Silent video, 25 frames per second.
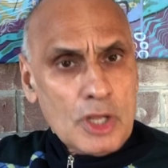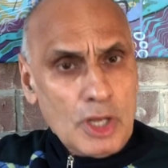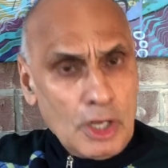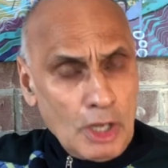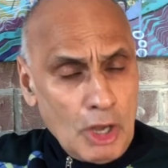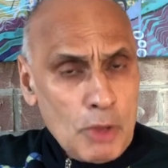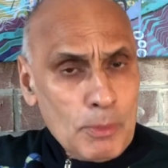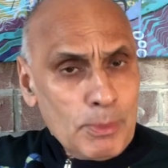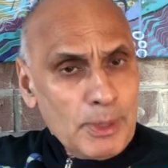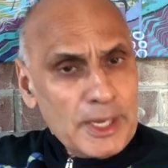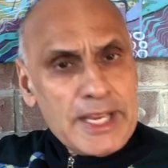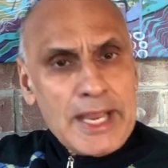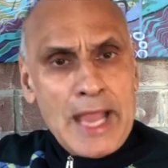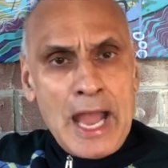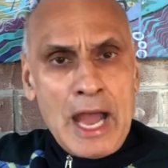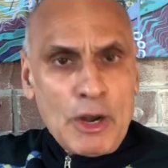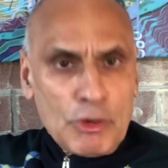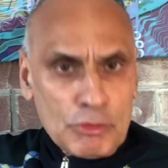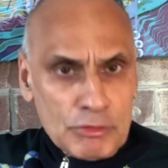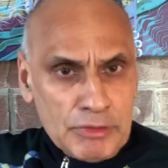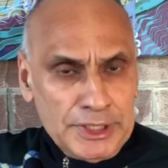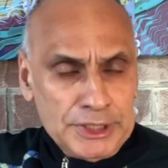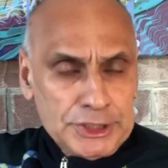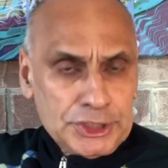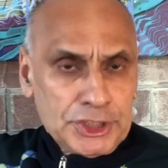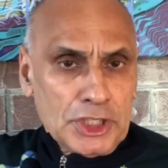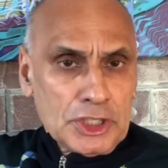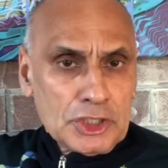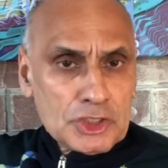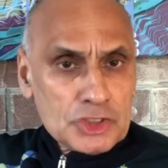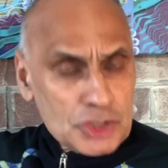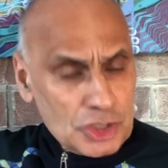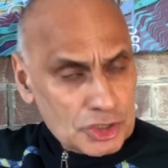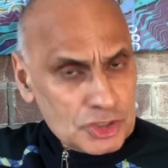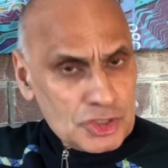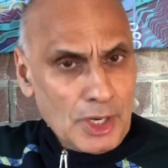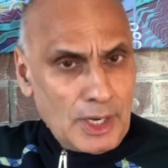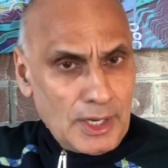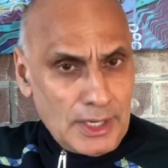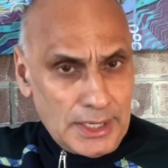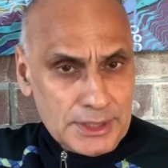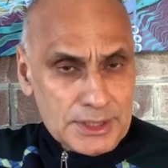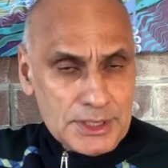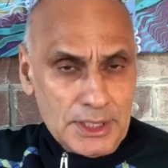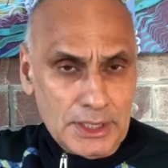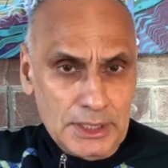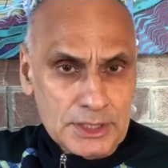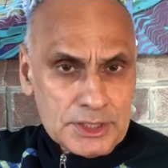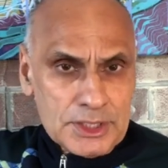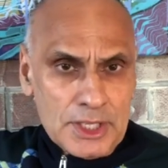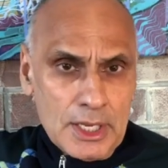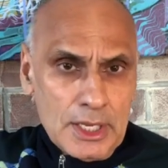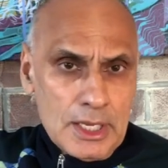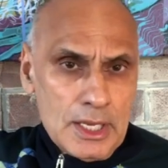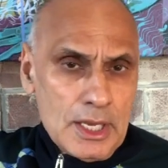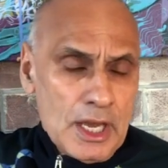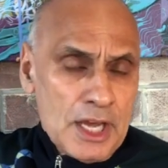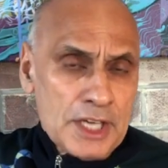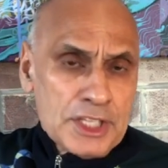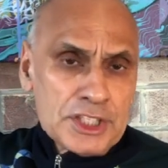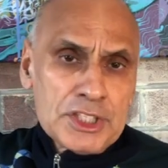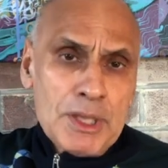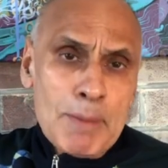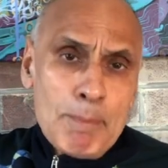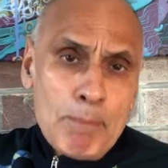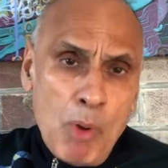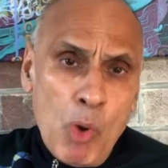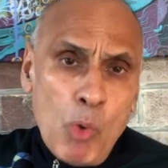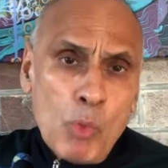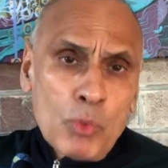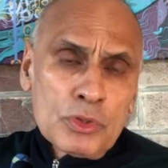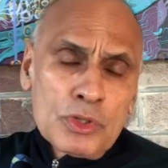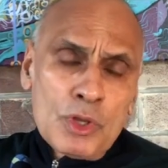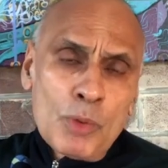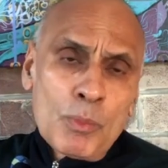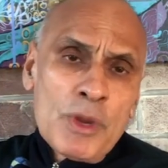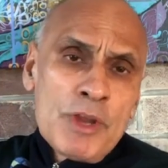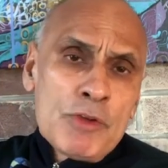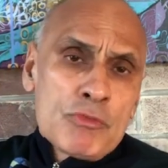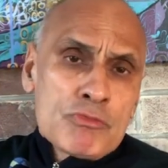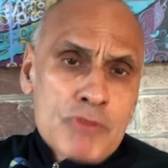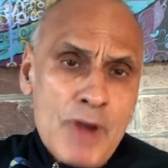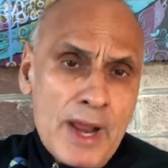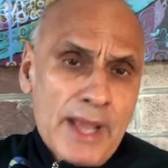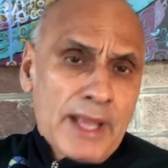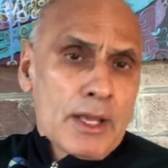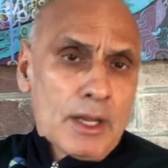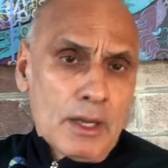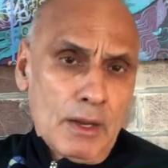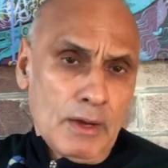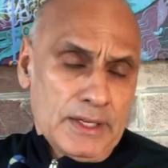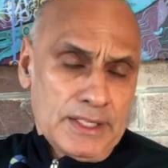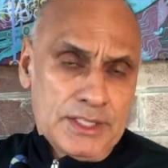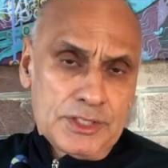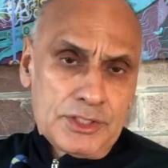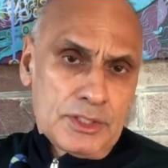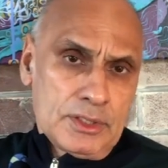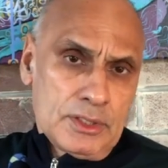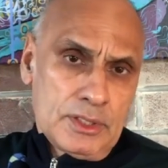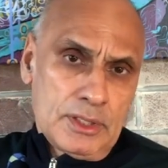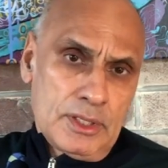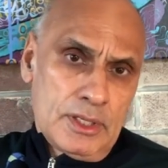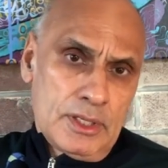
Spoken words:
globally outreaching societies. And it's important that we recognise